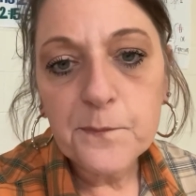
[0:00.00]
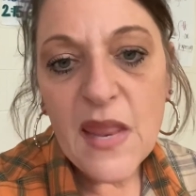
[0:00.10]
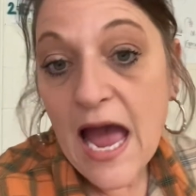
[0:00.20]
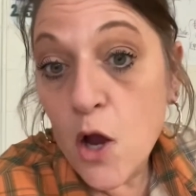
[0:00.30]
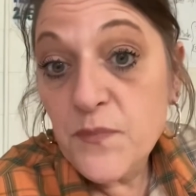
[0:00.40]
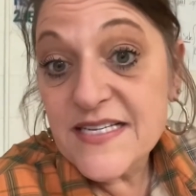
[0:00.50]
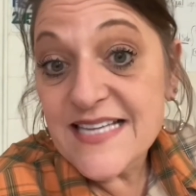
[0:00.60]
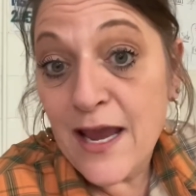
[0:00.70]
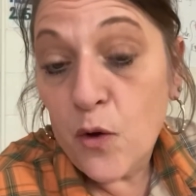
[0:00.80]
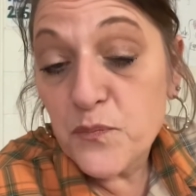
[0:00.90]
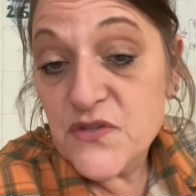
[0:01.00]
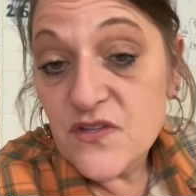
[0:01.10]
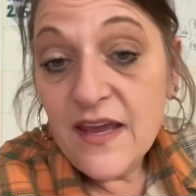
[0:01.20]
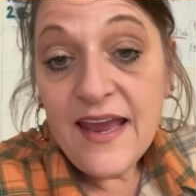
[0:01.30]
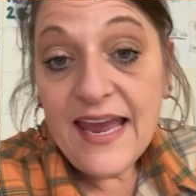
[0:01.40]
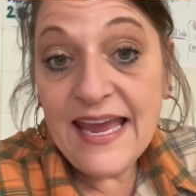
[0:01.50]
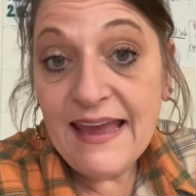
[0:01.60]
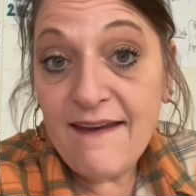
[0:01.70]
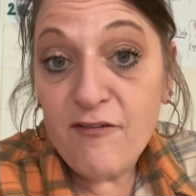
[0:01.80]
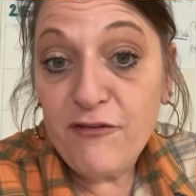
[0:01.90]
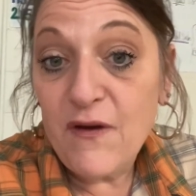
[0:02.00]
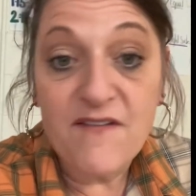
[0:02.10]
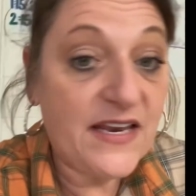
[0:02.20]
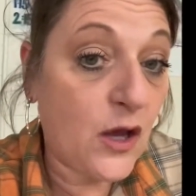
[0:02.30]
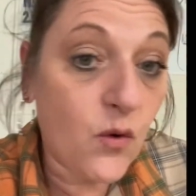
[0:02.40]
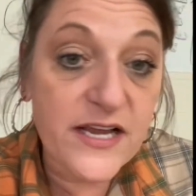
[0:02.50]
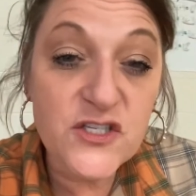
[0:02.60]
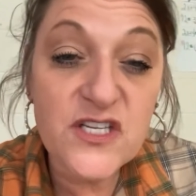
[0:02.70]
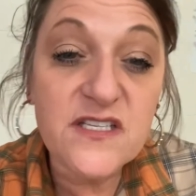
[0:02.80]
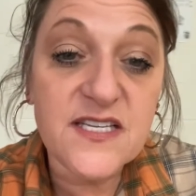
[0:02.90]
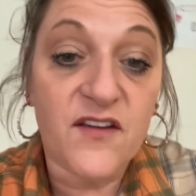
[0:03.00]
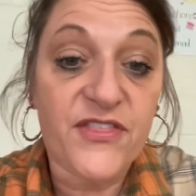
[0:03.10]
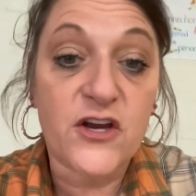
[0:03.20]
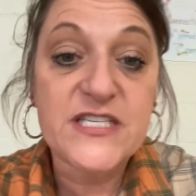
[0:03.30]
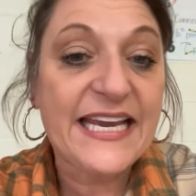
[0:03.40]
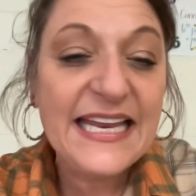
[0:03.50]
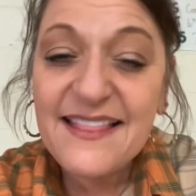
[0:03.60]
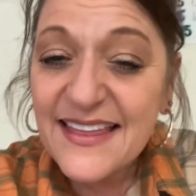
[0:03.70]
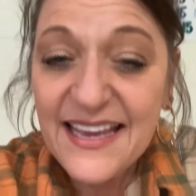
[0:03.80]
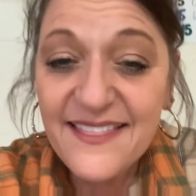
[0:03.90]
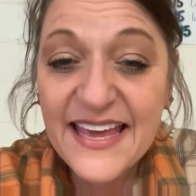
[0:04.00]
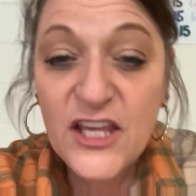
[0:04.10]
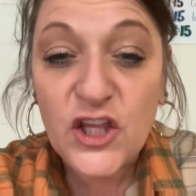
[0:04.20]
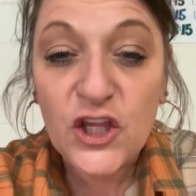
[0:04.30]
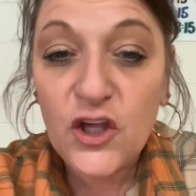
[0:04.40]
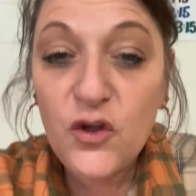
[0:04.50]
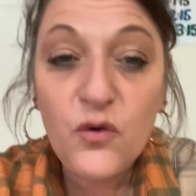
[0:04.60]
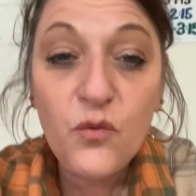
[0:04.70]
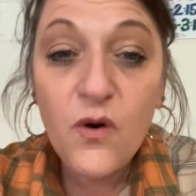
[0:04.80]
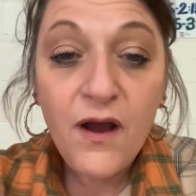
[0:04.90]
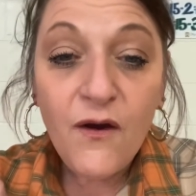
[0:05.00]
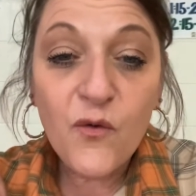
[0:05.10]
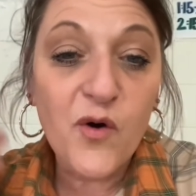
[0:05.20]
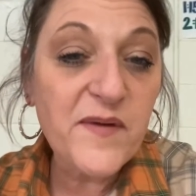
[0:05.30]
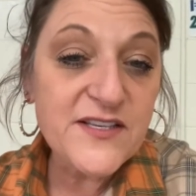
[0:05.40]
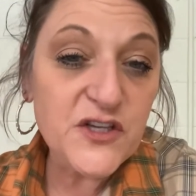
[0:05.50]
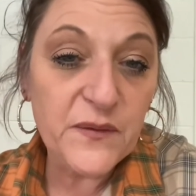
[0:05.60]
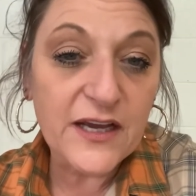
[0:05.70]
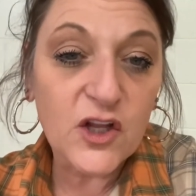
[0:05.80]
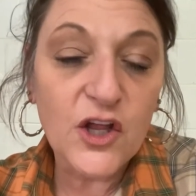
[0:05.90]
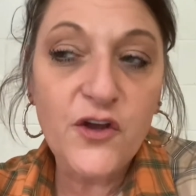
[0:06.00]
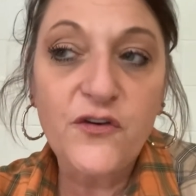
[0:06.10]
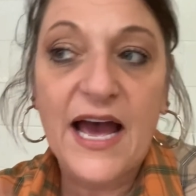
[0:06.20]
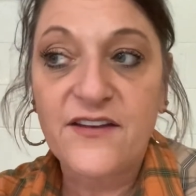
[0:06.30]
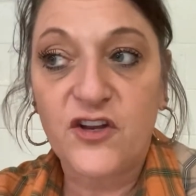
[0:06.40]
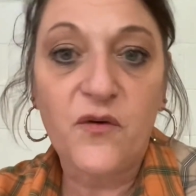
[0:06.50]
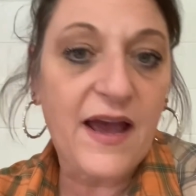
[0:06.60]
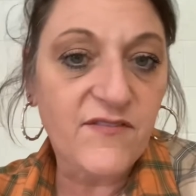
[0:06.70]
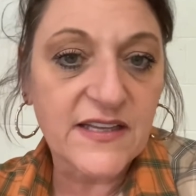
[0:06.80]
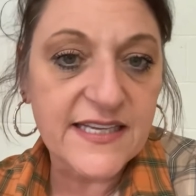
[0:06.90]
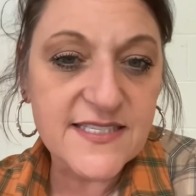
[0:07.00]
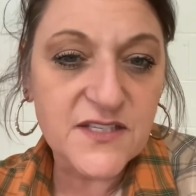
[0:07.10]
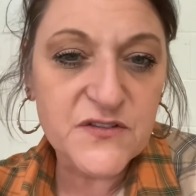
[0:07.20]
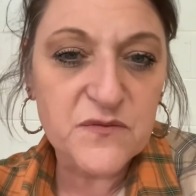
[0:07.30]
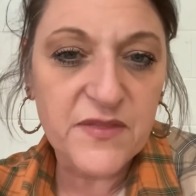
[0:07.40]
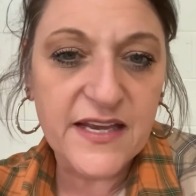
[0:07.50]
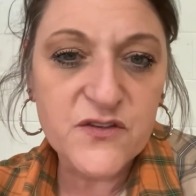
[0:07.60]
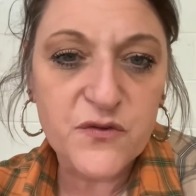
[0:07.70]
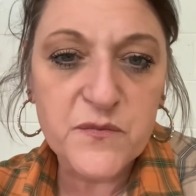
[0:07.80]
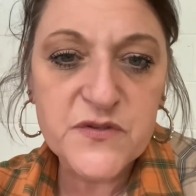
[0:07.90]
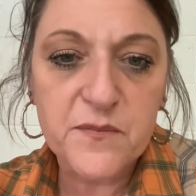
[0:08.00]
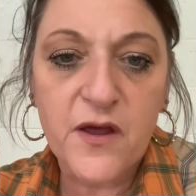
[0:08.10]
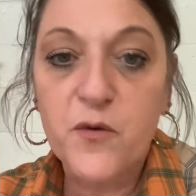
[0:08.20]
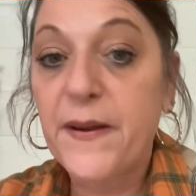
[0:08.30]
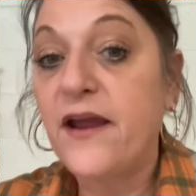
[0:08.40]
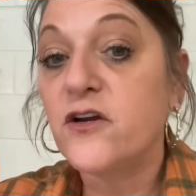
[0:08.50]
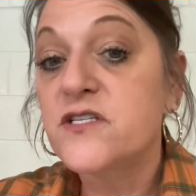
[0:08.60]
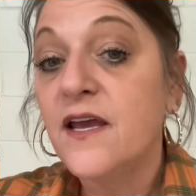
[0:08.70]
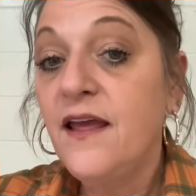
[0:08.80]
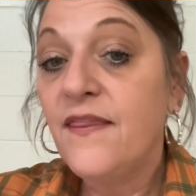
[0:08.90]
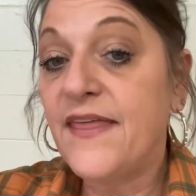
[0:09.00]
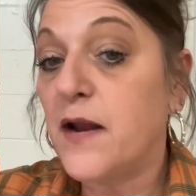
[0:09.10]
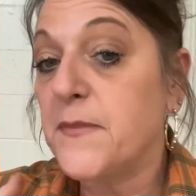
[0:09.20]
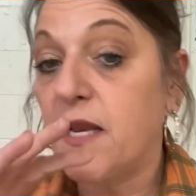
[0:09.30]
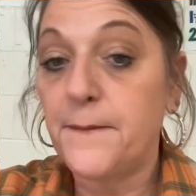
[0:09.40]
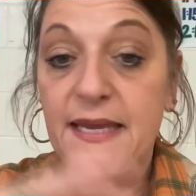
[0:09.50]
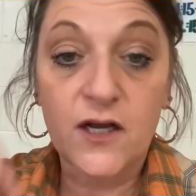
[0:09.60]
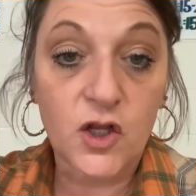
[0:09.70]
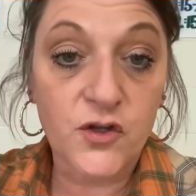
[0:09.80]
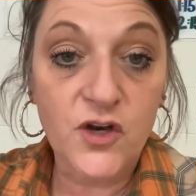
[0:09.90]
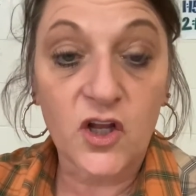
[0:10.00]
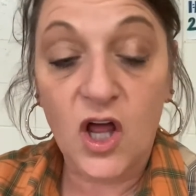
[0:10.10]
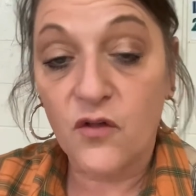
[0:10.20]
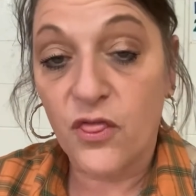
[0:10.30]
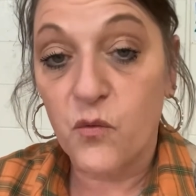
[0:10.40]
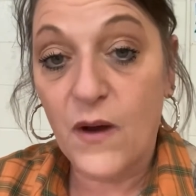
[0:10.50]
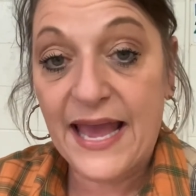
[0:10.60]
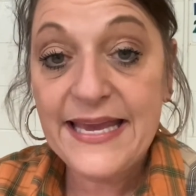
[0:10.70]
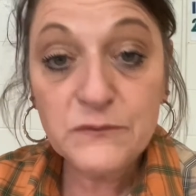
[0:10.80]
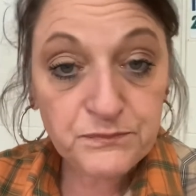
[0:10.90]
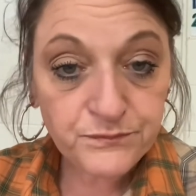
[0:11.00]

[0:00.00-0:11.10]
I hope this helps. If you have any questions, if there's anything that you want me to include, I do have a list of some things from some other parents that I'm going to be including along the way.